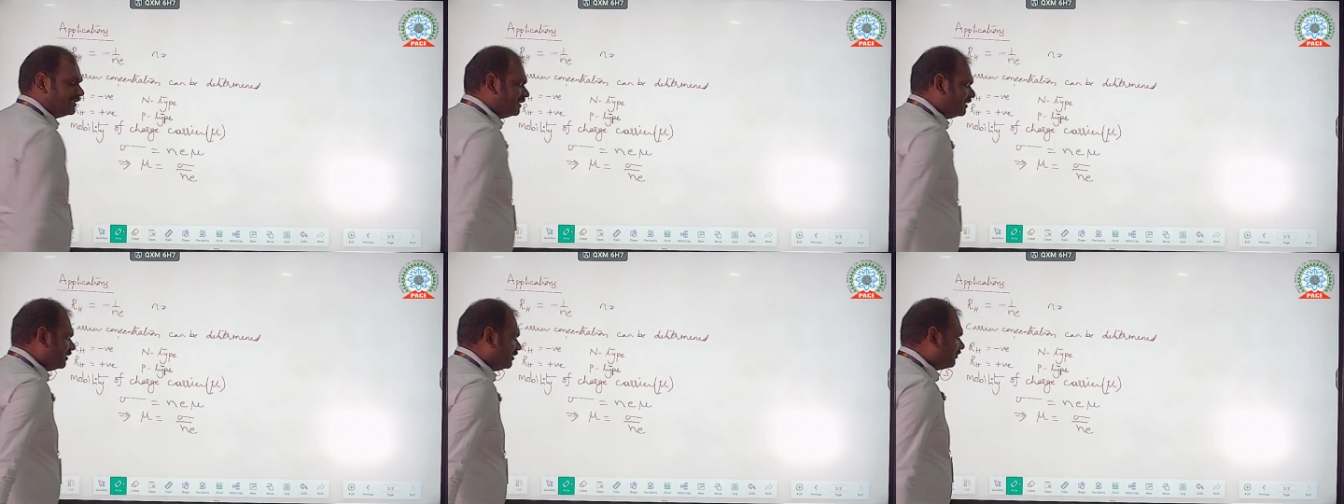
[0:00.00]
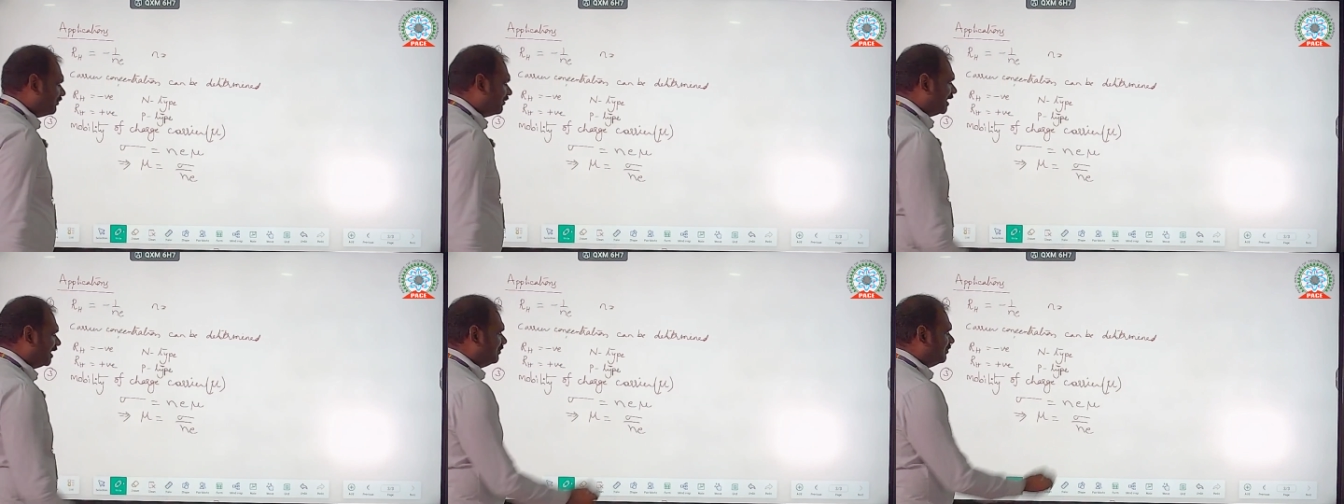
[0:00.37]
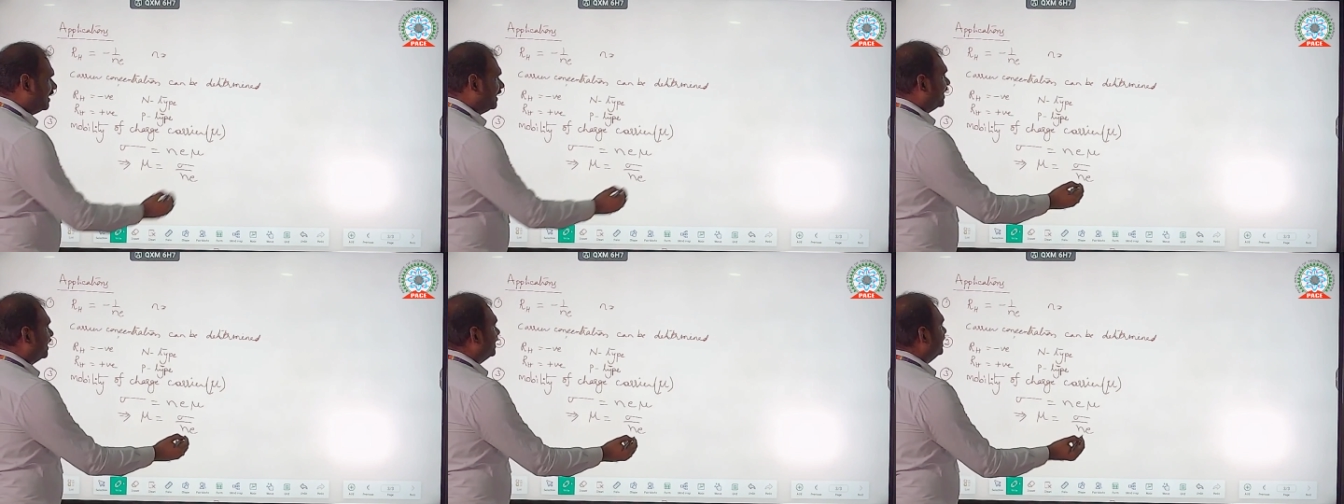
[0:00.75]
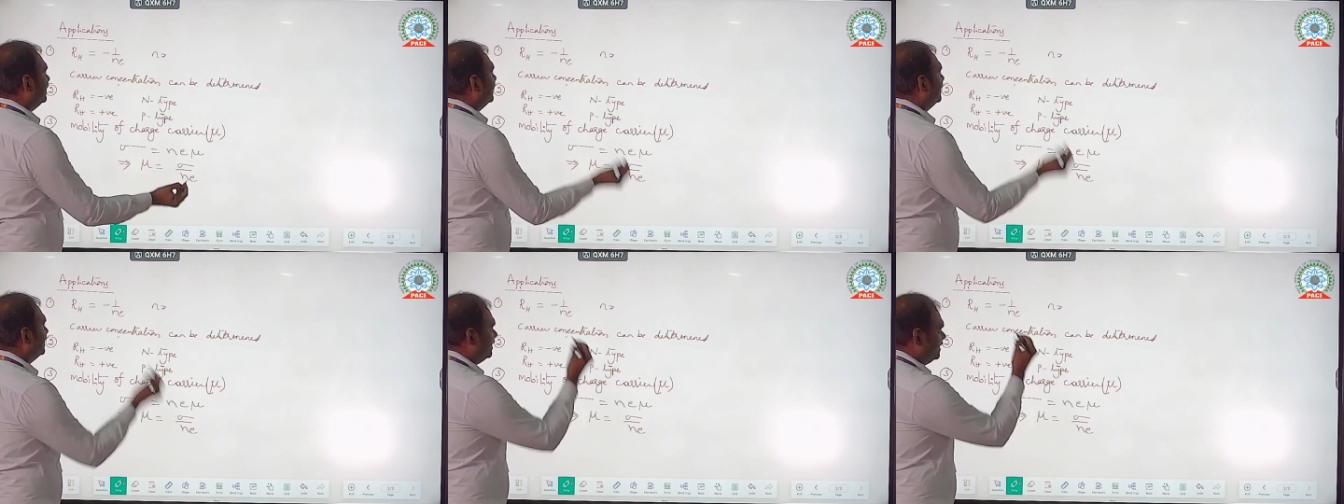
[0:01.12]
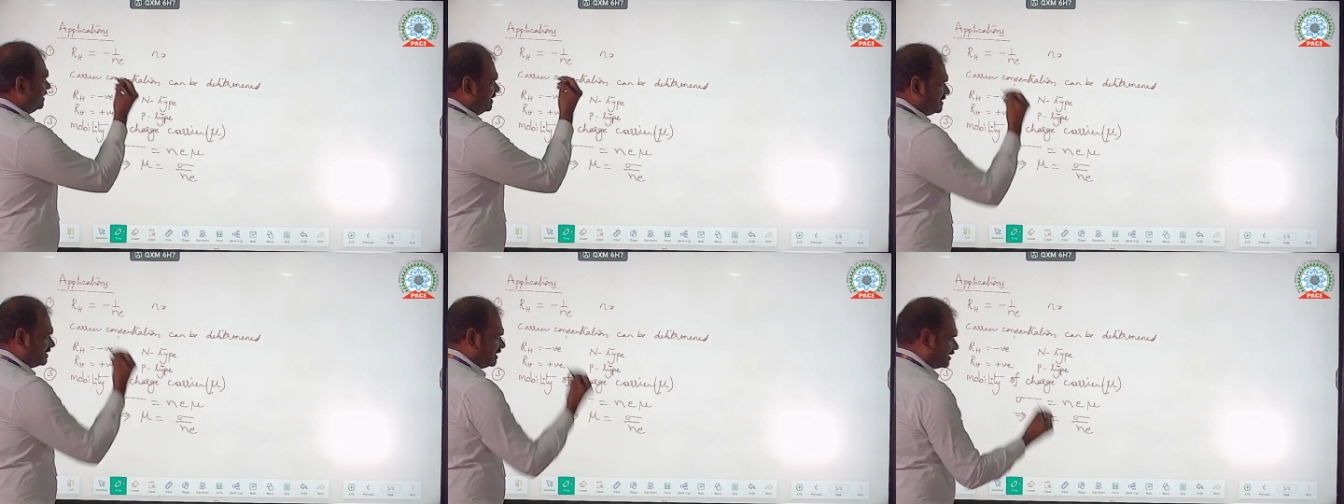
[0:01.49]
1 by Ne is
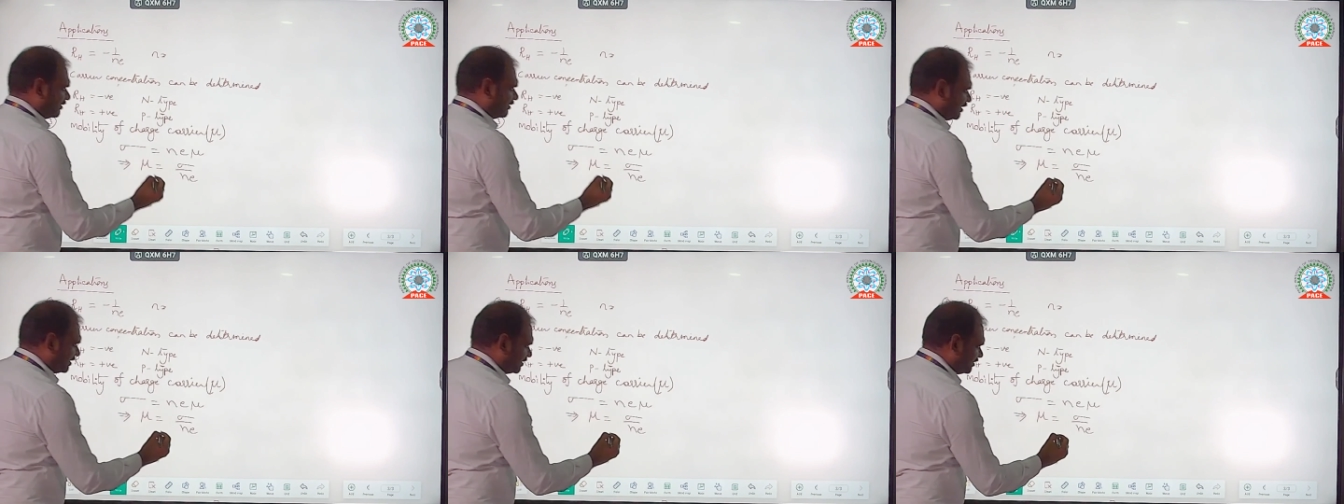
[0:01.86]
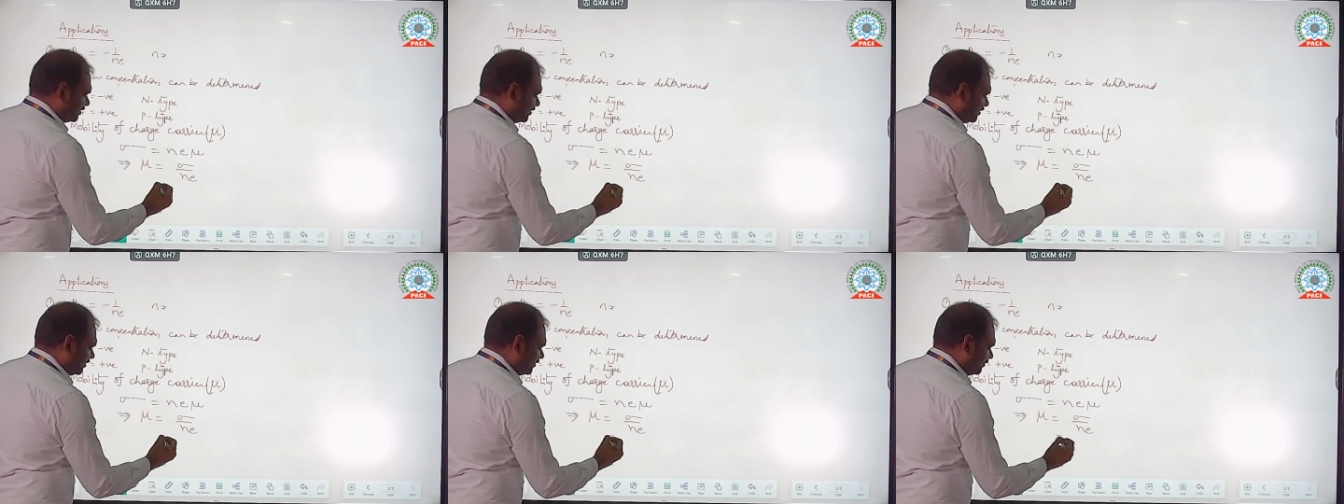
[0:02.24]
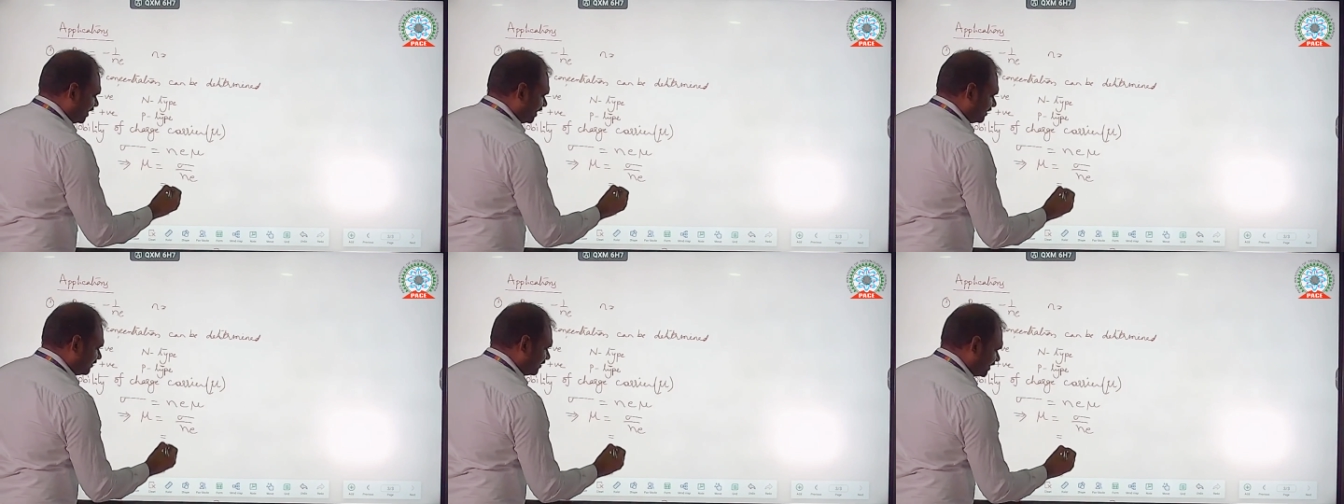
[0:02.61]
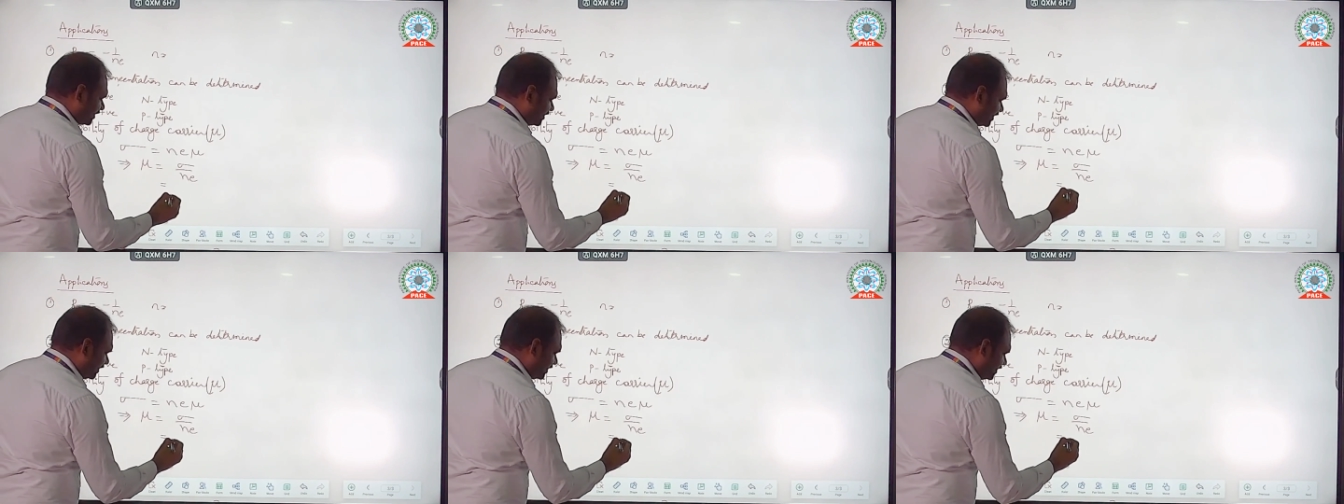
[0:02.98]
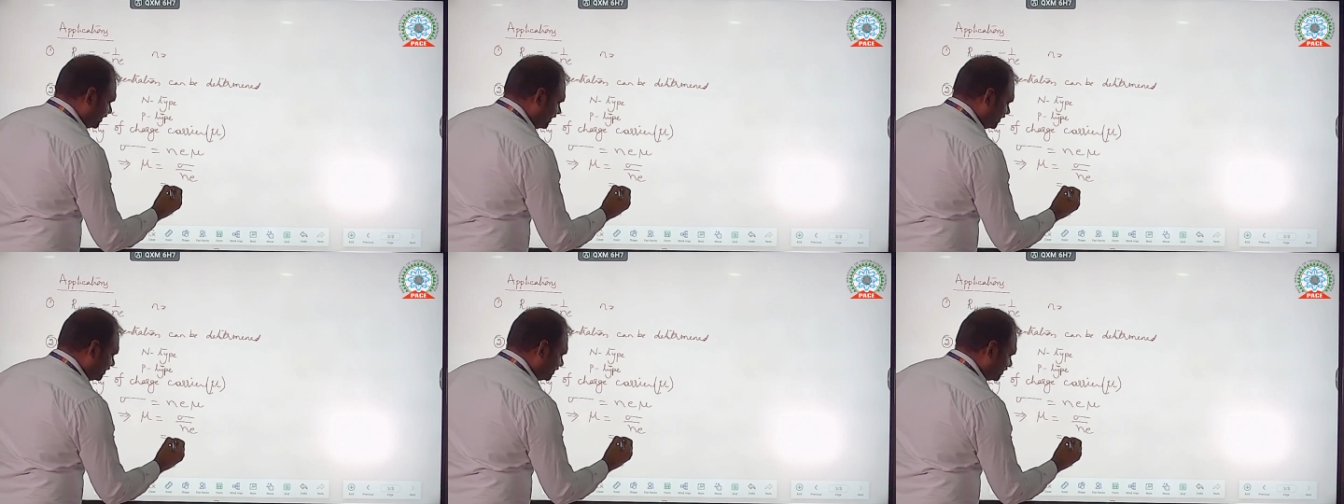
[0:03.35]
equal to mathematically
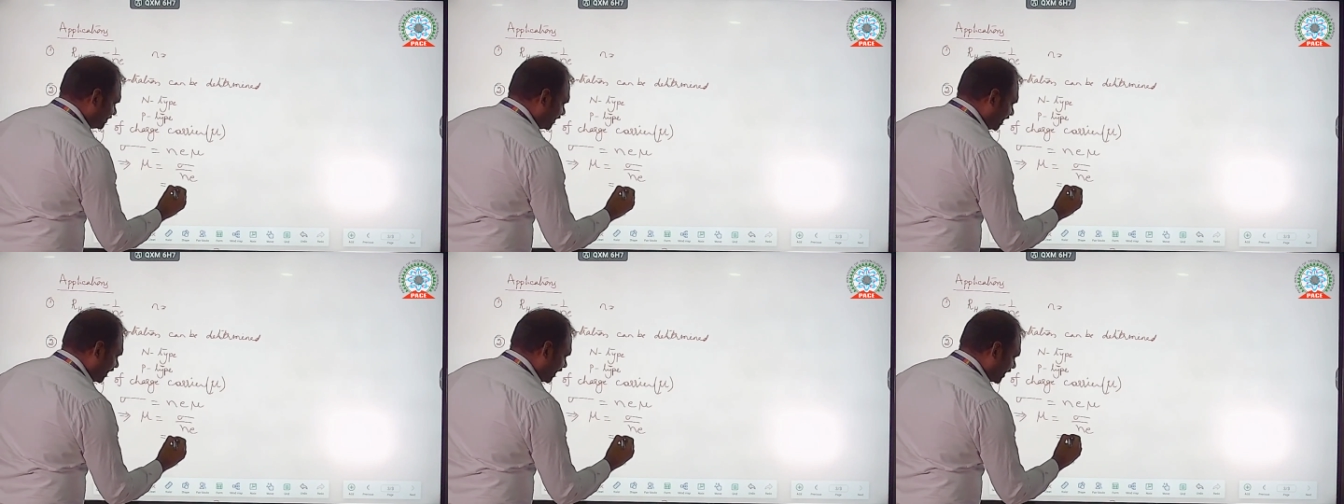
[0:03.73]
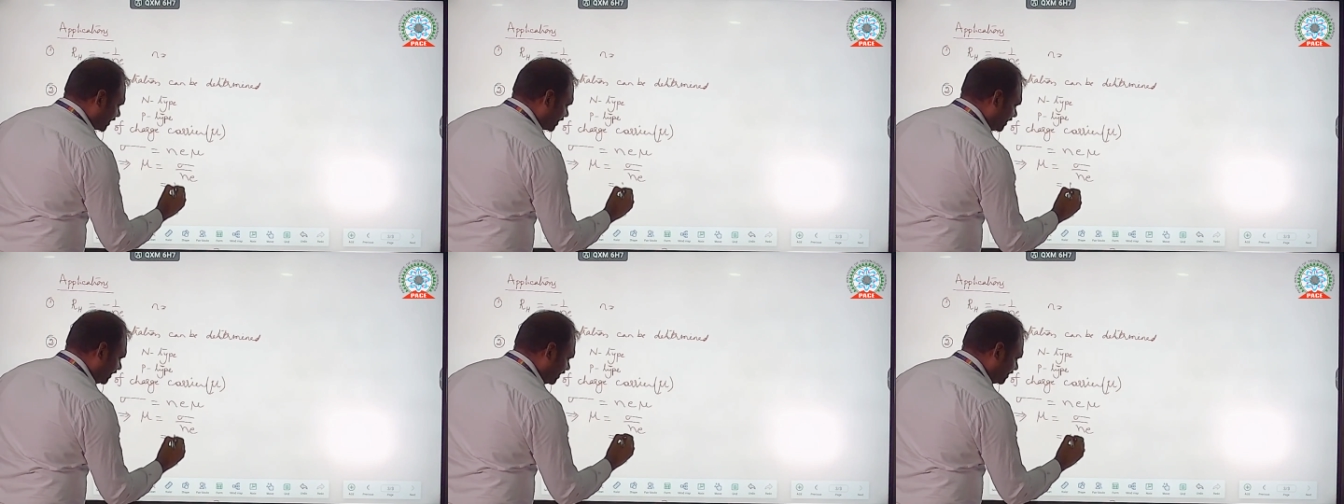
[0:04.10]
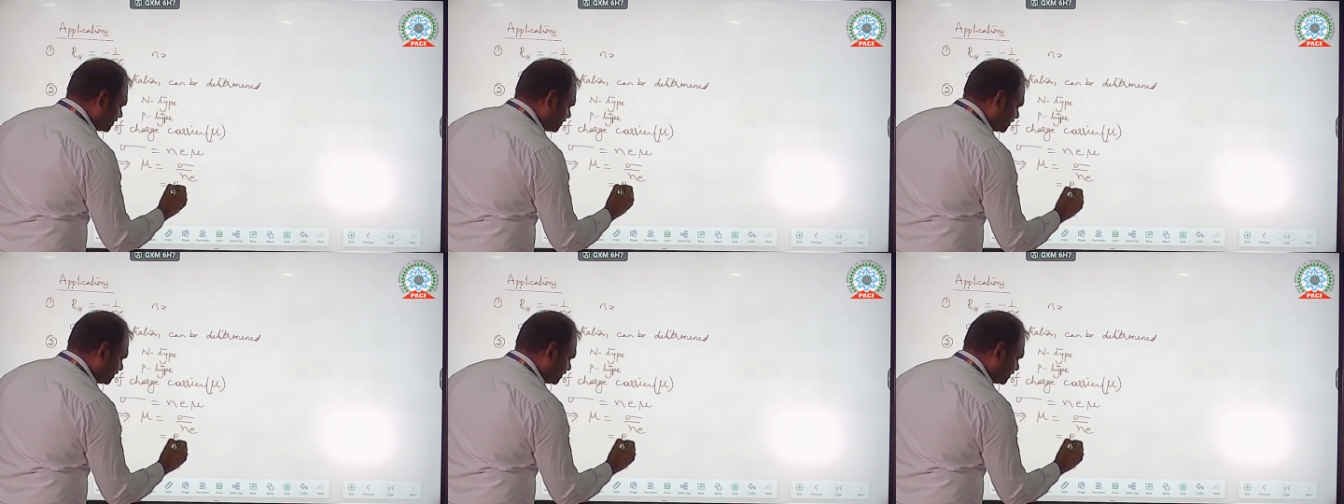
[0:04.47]
RH